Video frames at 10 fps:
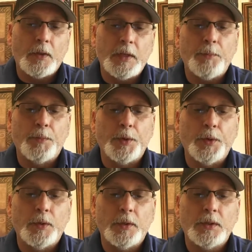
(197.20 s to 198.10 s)
Deep
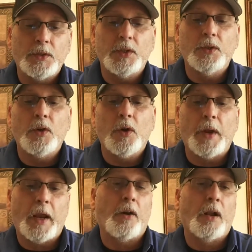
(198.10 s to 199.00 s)
Blue
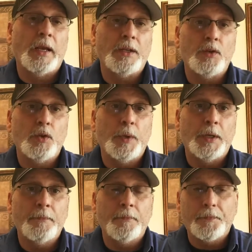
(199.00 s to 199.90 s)
silicone airline
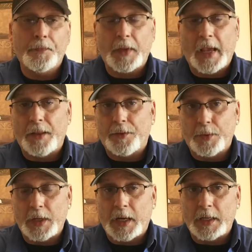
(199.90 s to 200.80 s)
tubing at
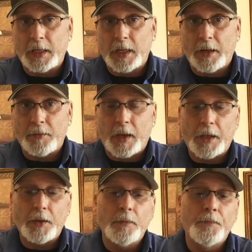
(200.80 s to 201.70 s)
$3.99
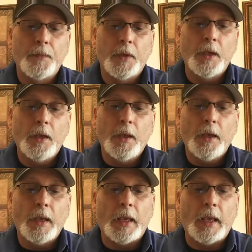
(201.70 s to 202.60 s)
value,
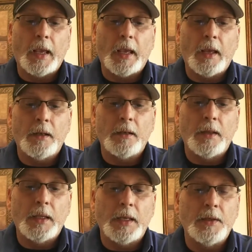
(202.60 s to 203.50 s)
and
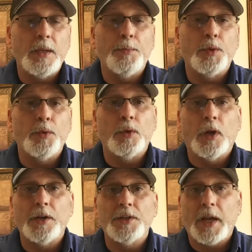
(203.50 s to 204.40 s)
the Deep Blue
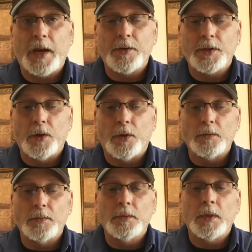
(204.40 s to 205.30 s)
large
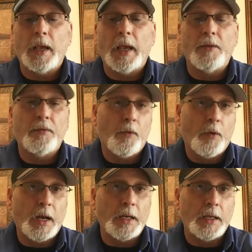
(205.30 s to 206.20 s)
airstone at
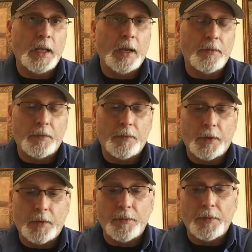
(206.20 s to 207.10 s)
$4.99
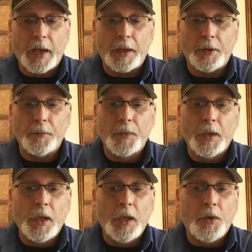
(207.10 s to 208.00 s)
value.
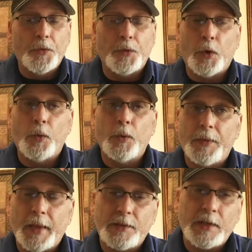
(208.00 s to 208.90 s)
So
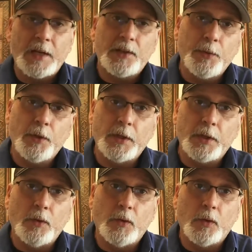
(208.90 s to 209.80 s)
that's actually really
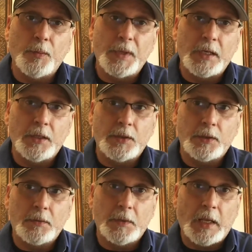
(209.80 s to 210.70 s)
cool
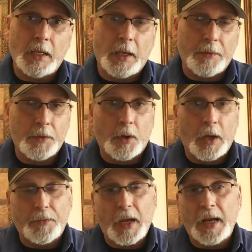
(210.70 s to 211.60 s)
because, you know,
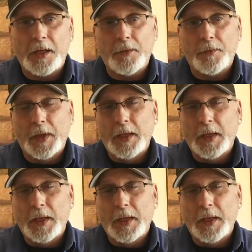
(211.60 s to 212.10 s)
I've kind of